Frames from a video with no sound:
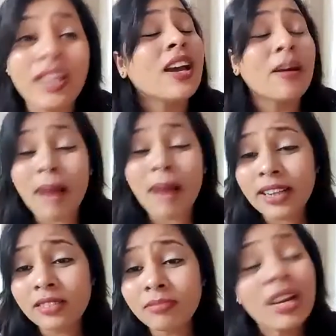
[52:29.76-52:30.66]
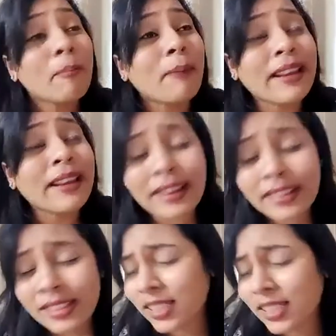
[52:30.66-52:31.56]
Madam, my leg
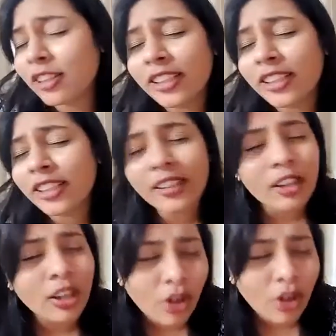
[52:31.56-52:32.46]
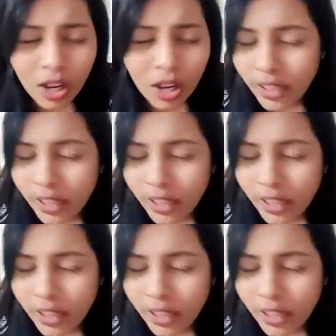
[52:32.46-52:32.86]
is hurting a lot.